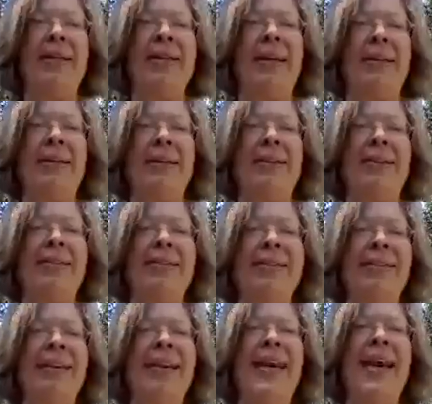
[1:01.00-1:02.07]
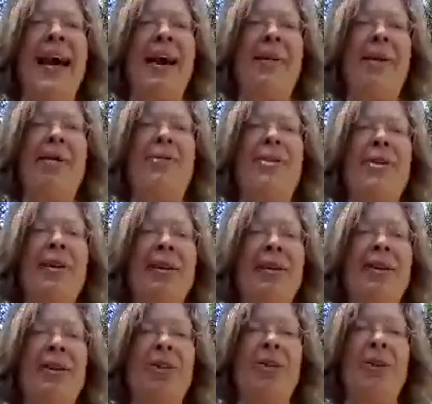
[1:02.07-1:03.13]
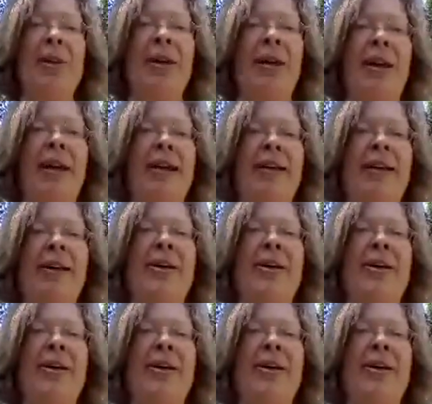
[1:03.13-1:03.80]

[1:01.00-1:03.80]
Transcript: settled. However, a little shortcut